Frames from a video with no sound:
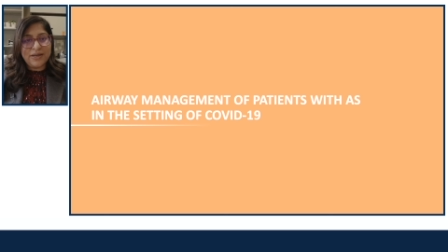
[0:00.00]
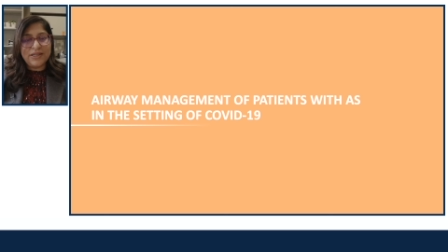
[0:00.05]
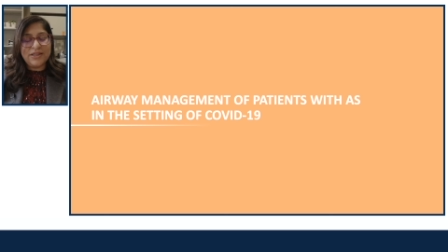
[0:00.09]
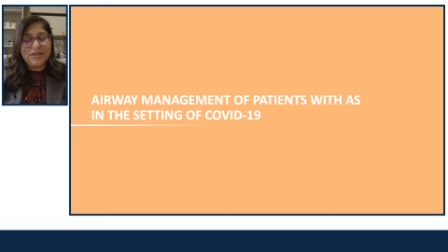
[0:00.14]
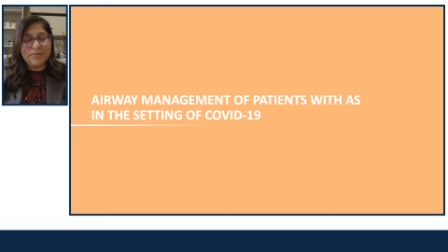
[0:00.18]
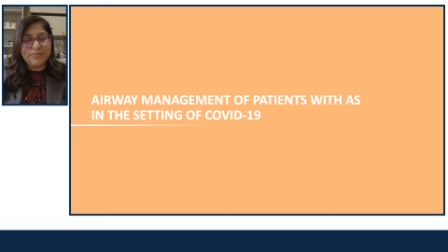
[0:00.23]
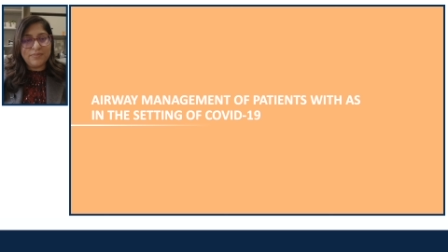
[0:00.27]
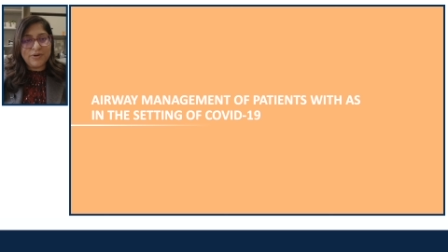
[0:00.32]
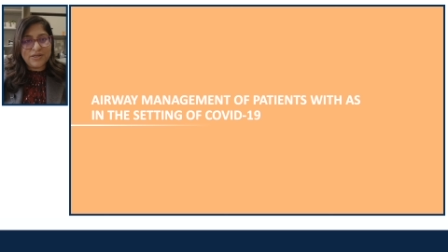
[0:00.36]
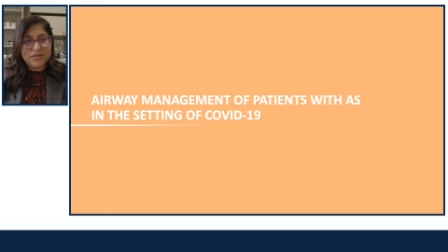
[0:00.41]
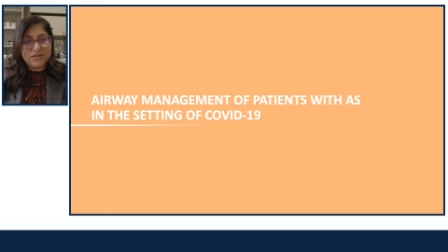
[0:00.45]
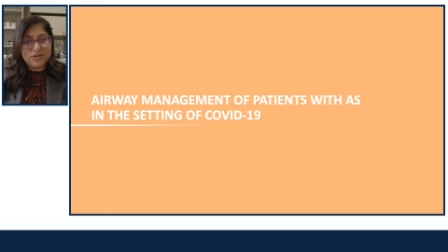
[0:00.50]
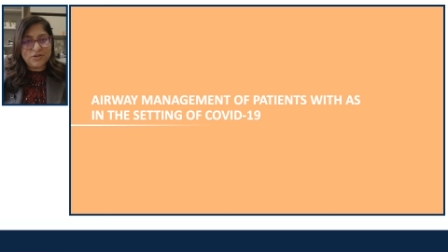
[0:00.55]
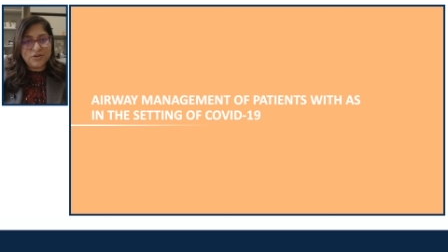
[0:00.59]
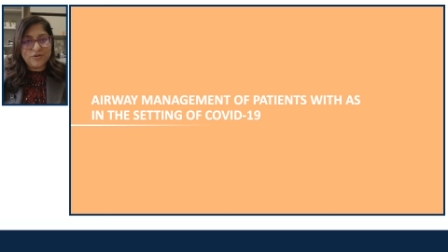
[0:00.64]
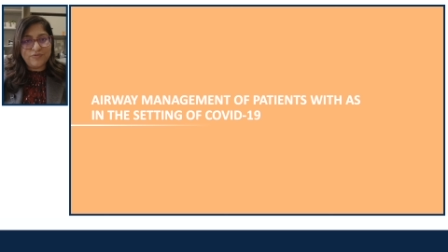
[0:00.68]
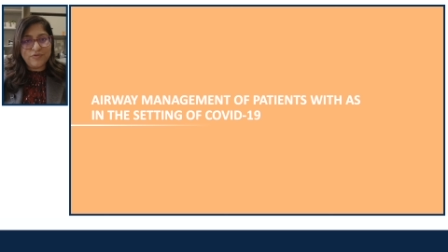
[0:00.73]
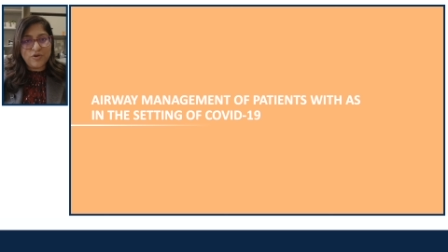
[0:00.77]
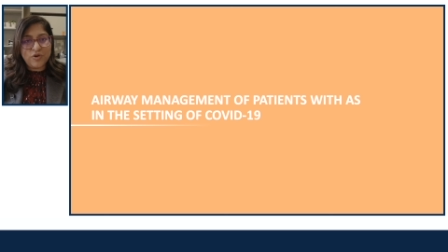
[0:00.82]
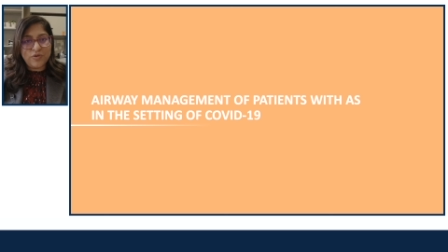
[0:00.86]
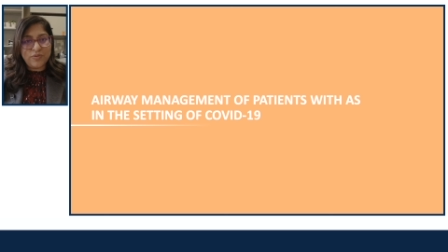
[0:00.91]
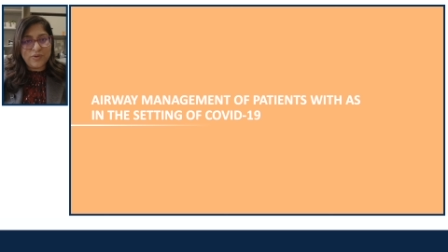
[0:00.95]
in the presence
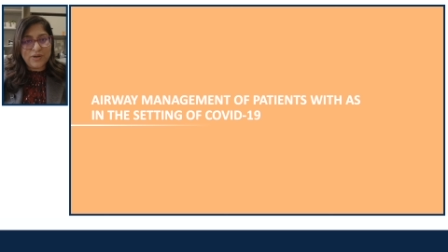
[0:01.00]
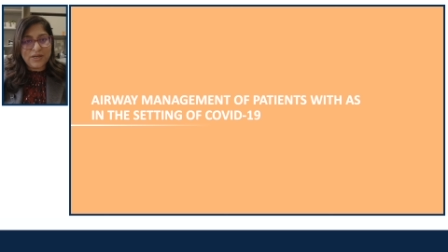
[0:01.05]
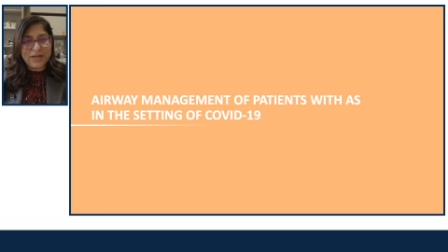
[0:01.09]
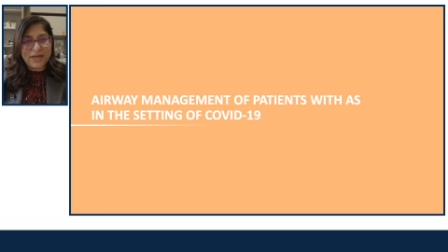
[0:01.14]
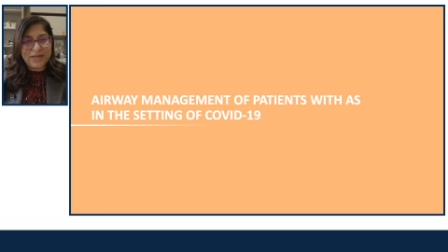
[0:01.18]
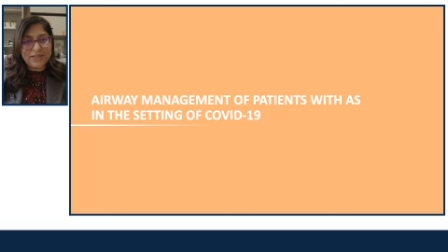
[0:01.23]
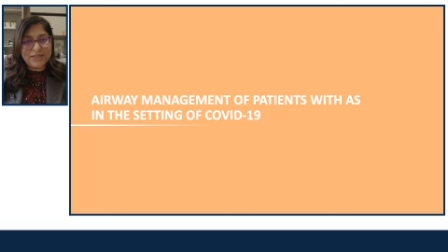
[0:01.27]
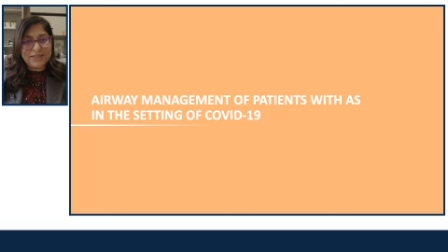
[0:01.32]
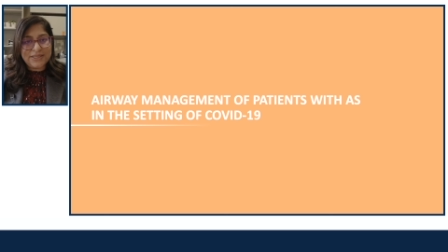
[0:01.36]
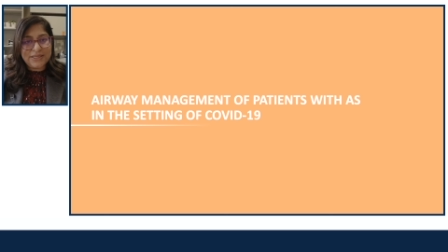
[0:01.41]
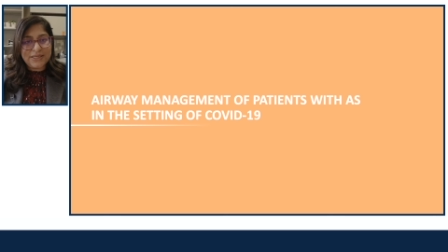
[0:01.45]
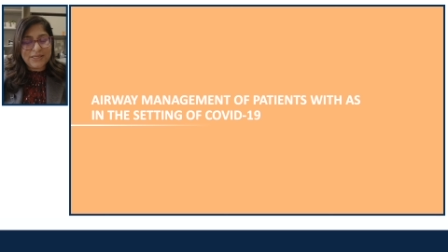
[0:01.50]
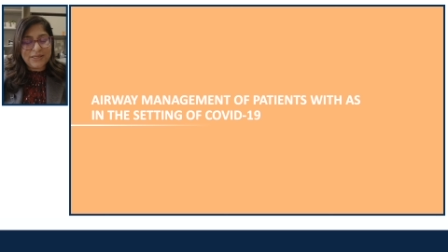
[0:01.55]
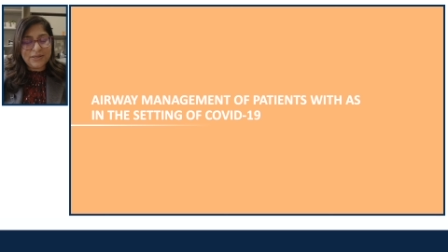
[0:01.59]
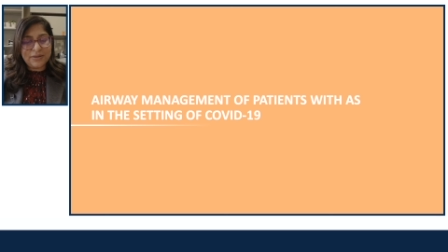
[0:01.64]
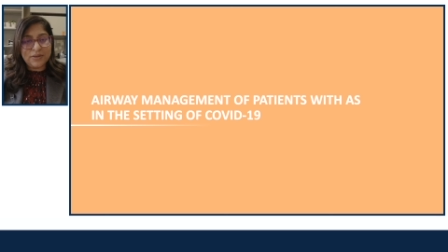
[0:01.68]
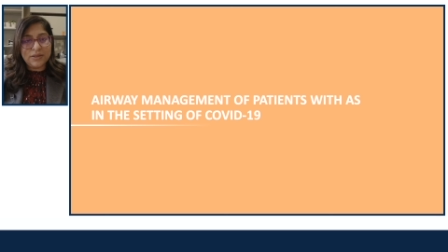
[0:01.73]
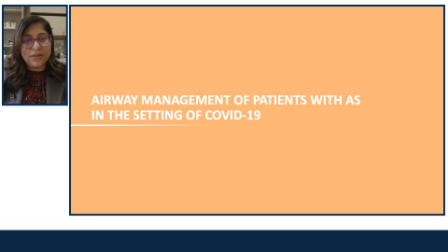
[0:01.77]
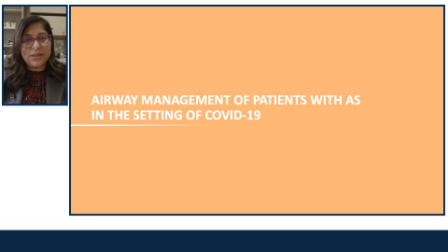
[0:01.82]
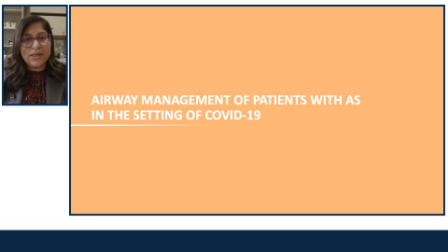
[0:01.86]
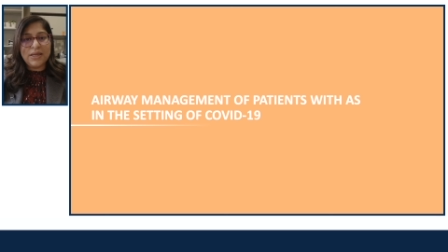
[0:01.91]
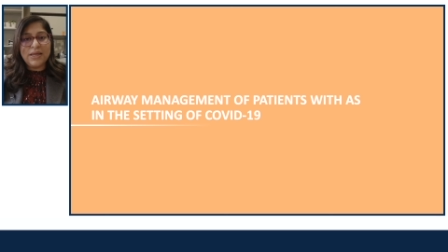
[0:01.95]
of COVID
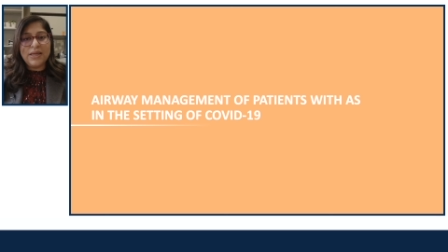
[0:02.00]
19.